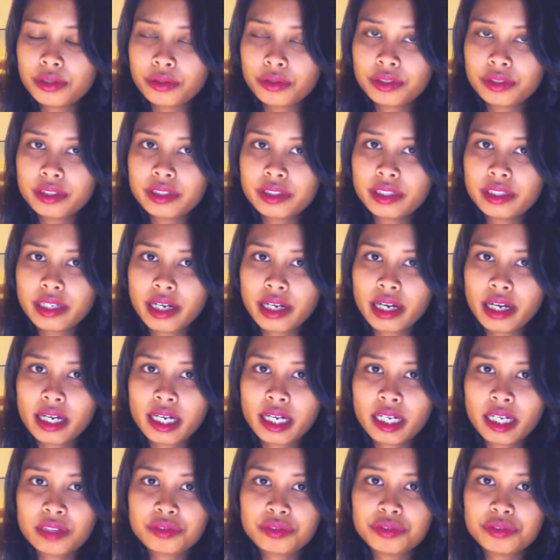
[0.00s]
don't
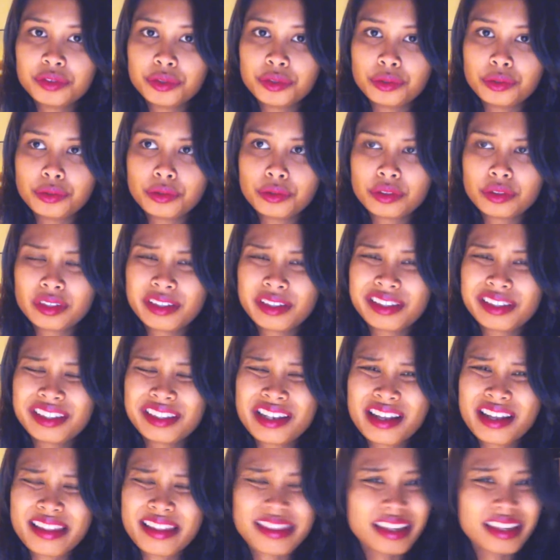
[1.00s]
have to
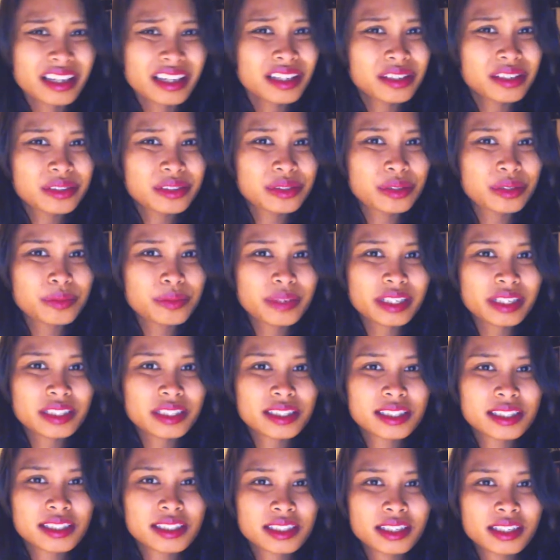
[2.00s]
think too
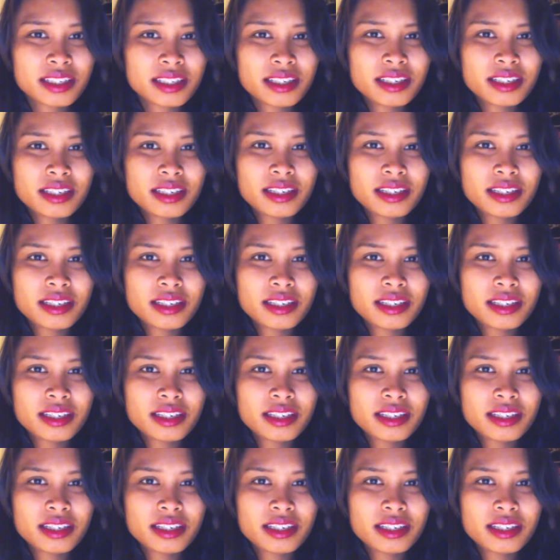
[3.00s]
much.